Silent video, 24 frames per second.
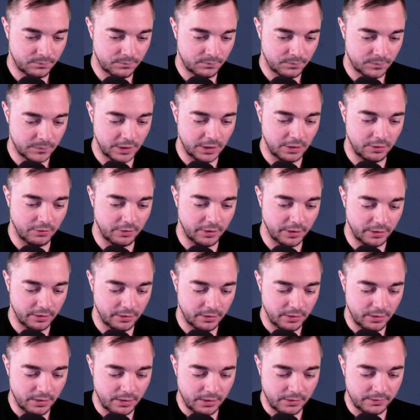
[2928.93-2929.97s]
Yeah, okay.
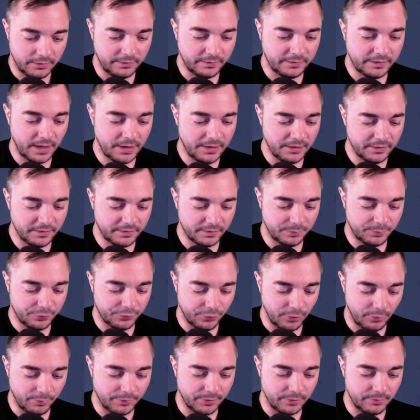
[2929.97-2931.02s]
This gunner is a
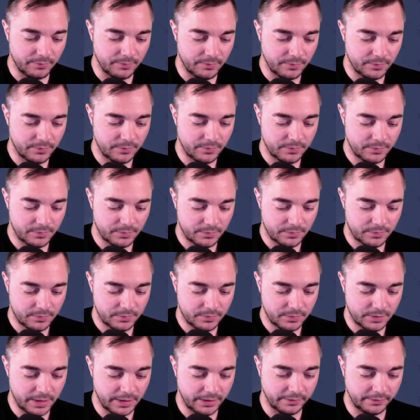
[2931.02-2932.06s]
problem.
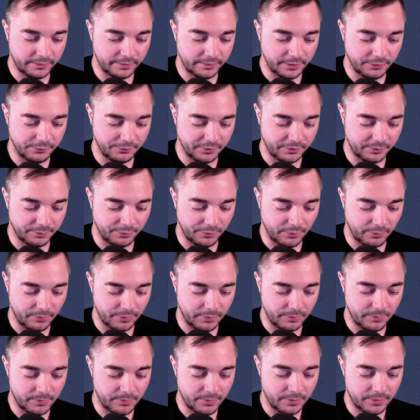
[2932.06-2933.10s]
Like a serious
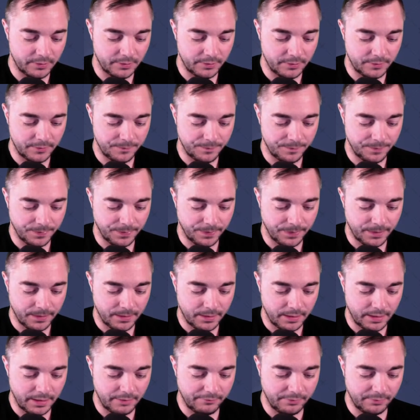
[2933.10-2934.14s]
problem.
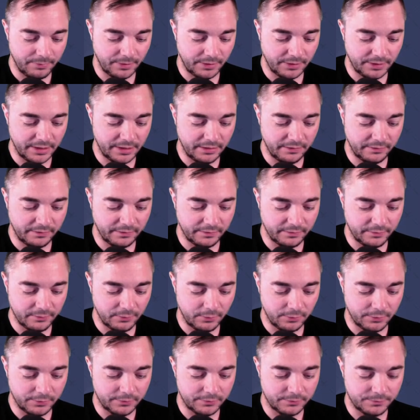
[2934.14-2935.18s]
Everybody else is
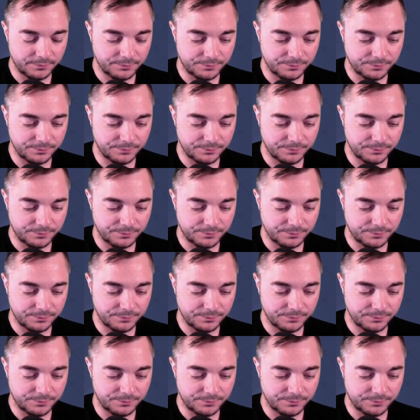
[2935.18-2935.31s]
not.